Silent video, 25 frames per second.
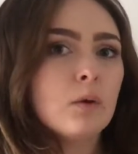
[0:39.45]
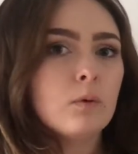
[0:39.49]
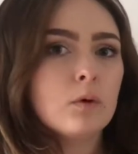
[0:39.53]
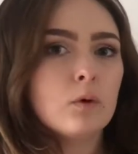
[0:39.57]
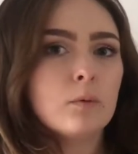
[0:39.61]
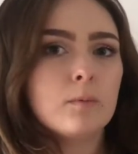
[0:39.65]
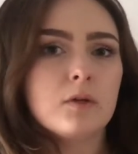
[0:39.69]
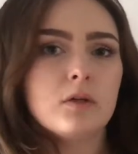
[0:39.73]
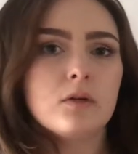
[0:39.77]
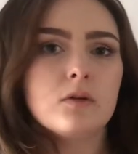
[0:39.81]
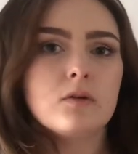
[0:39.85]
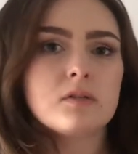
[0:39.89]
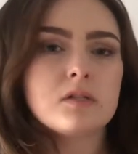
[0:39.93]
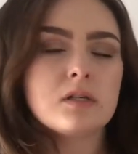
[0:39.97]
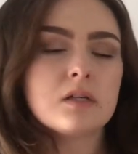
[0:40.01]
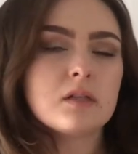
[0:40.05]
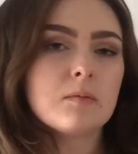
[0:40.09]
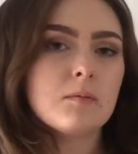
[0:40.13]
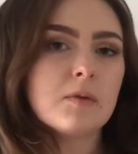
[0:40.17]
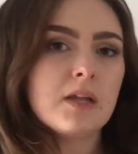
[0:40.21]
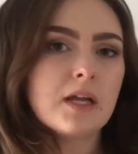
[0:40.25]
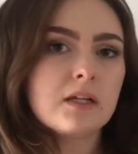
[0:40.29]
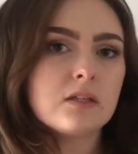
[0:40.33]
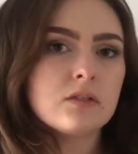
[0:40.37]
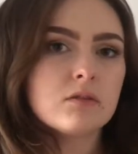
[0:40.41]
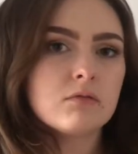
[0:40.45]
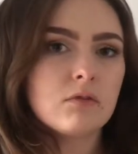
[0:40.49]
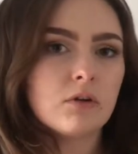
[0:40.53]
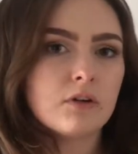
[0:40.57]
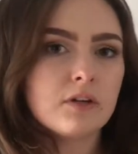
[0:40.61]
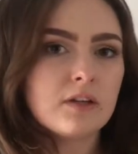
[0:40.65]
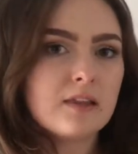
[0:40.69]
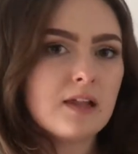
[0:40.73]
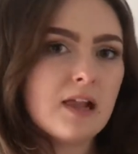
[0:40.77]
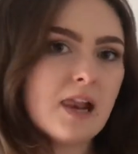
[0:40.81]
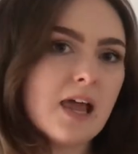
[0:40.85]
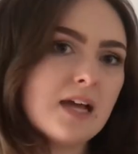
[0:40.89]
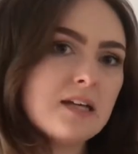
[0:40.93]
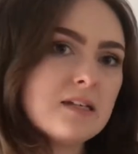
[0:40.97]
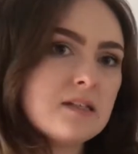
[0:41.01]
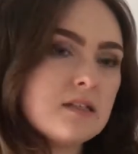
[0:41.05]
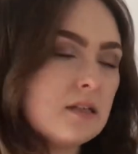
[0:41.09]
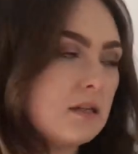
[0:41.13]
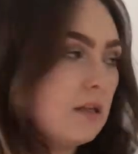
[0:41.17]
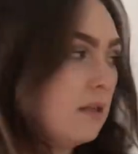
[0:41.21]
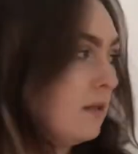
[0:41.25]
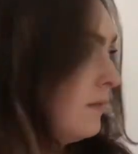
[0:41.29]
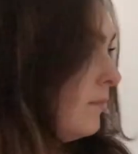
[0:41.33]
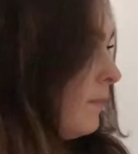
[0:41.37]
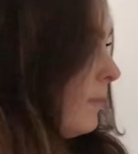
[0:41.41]
We'll be using them later on in the
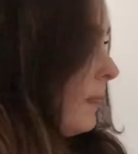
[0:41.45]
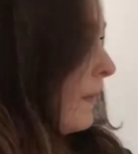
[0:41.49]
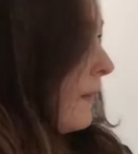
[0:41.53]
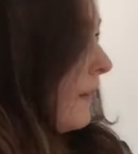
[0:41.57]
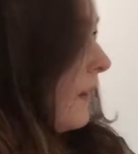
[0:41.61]
lesson.